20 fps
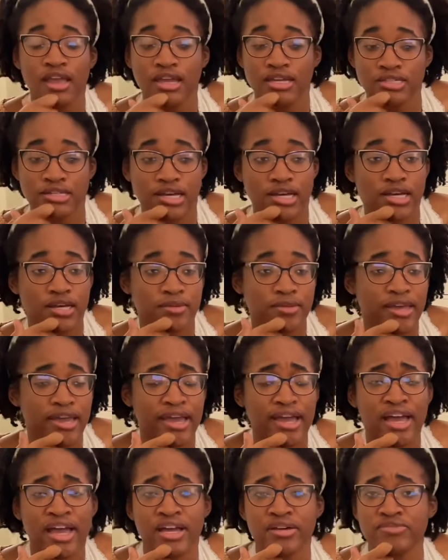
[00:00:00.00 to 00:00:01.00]
They
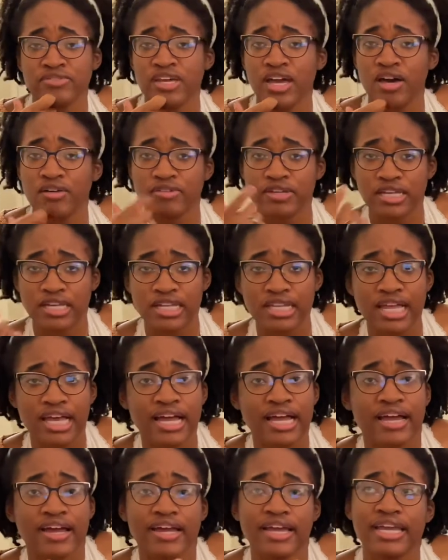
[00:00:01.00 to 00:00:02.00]
have Calvin
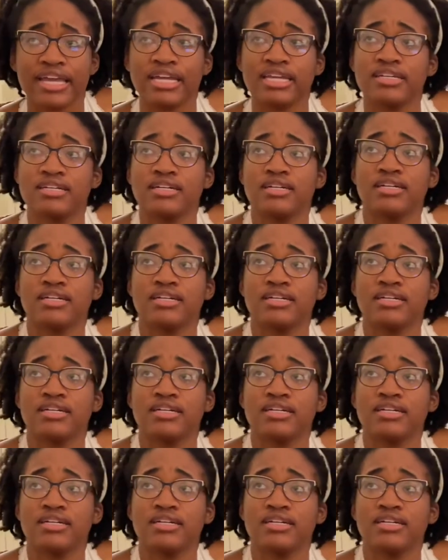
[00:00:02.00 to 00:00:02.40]
Klein,